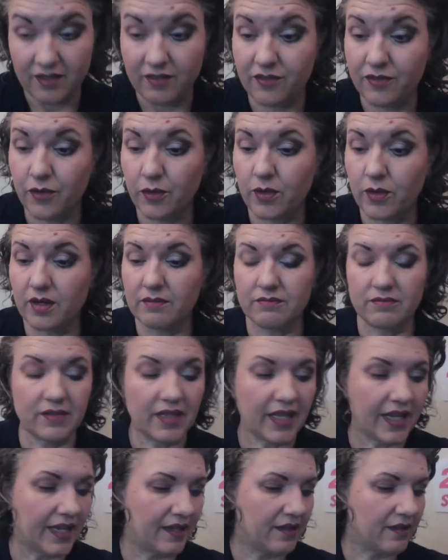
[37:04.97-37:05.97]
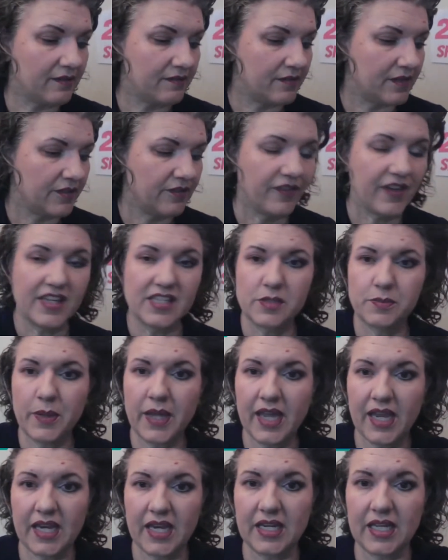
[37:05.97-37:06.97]
for like face
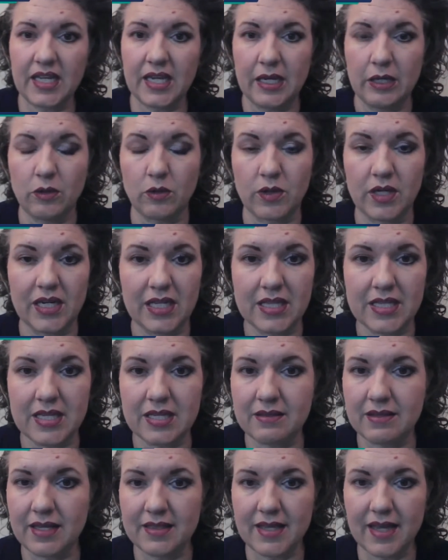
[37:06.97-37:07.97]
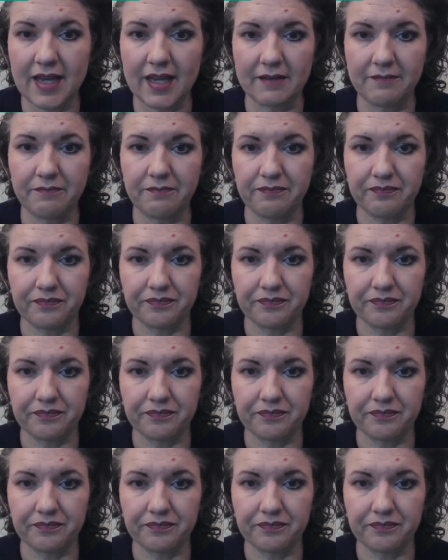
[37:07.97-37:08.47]
painting or anything like that,